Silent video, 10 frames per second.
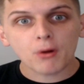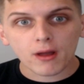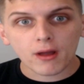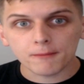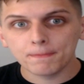
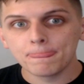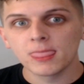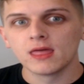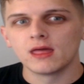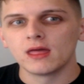But
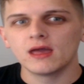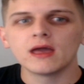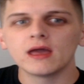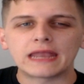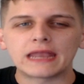
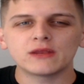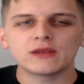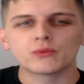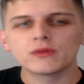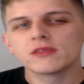I didn't
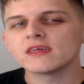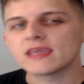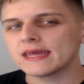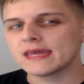really think